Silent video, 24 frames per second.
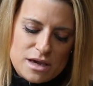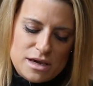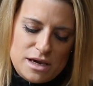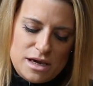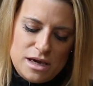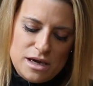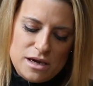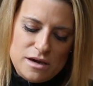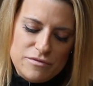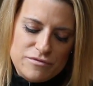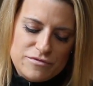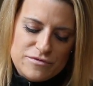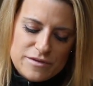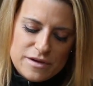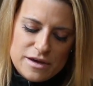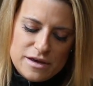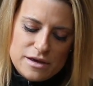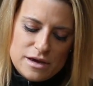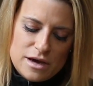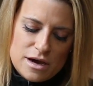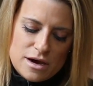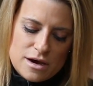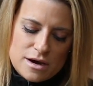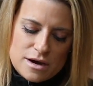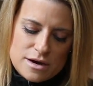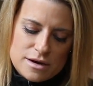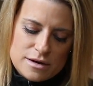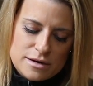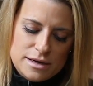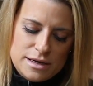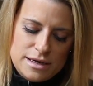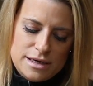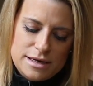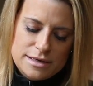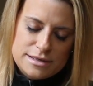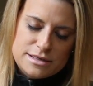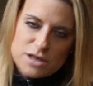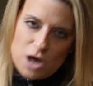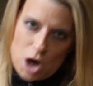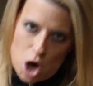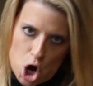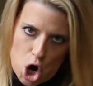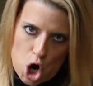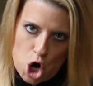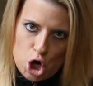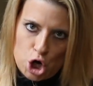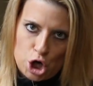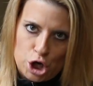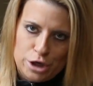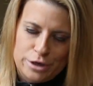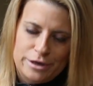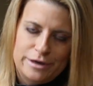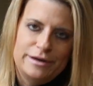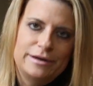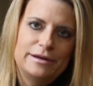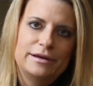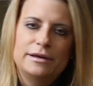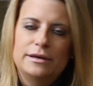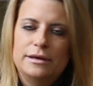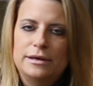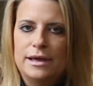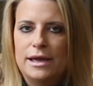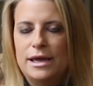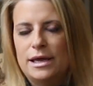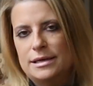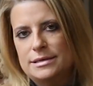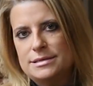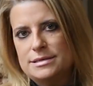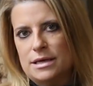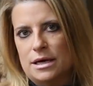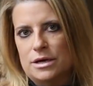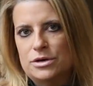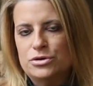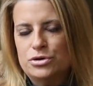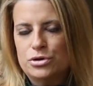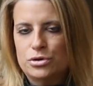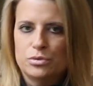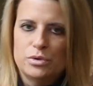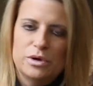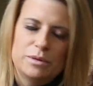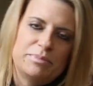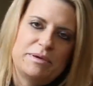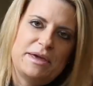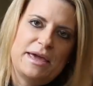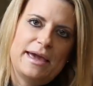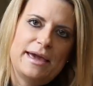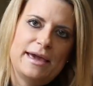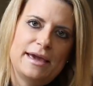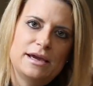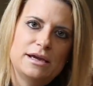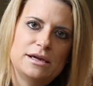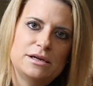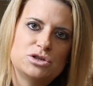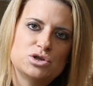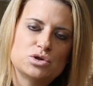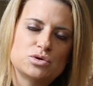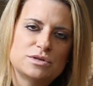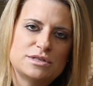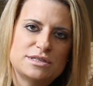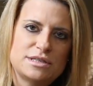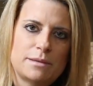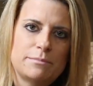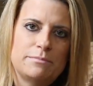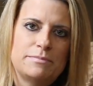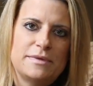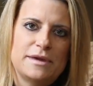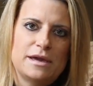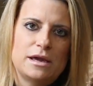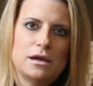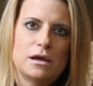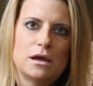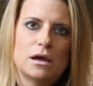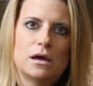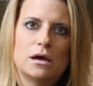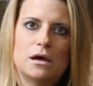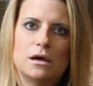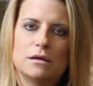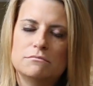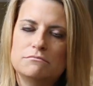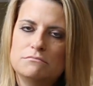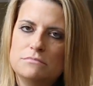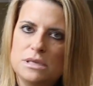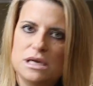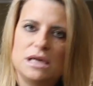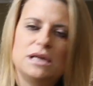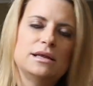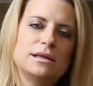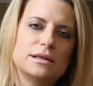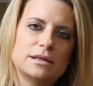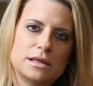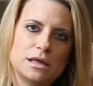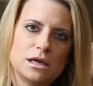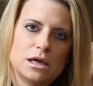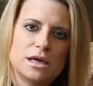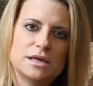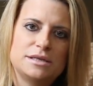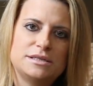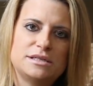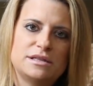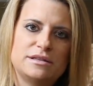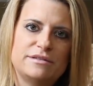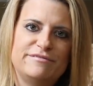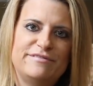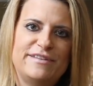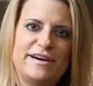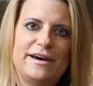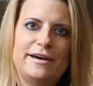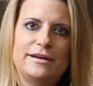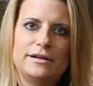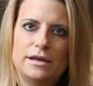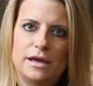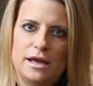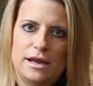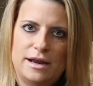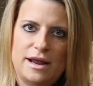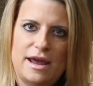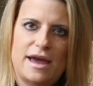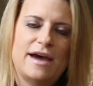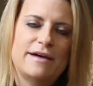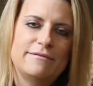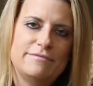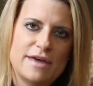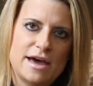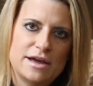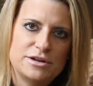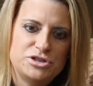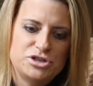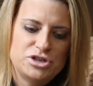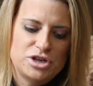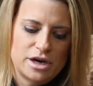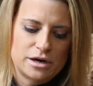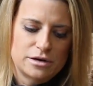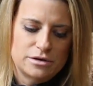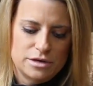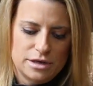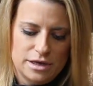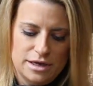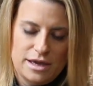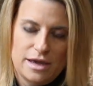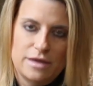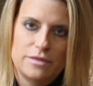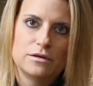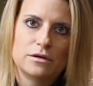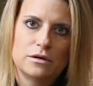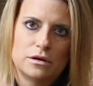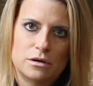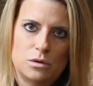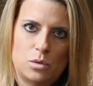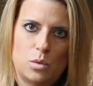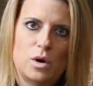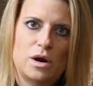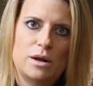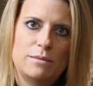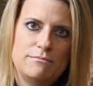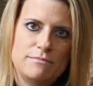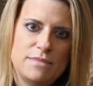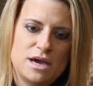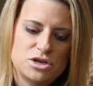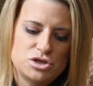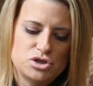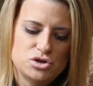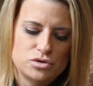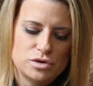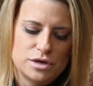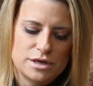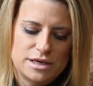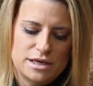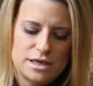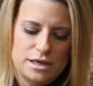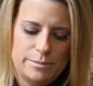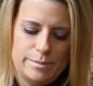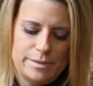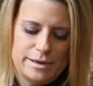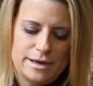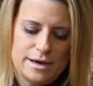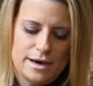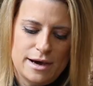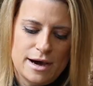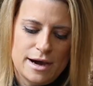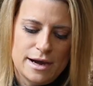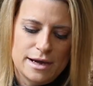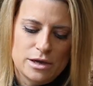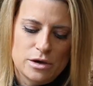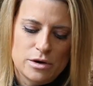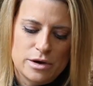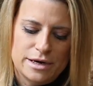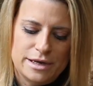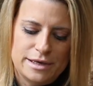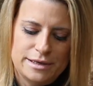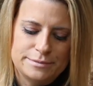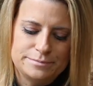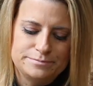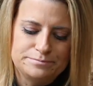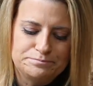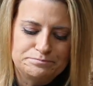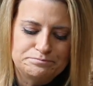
If it's hard and it's under a rib cage or something, immediately get to the vet and have that checked. Again, they're gonna wanna measure it, keep an eye on it.